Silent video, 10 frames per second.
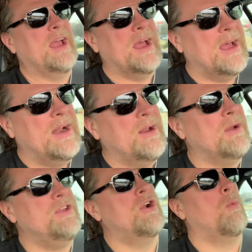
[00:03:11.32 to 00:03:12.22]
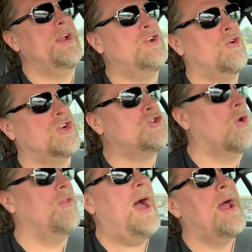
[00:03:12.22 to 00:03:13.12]
and, uh, you know, we do
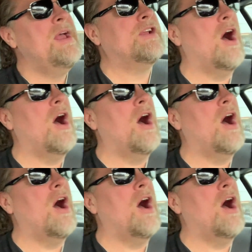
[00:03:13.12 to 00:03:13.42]
control that.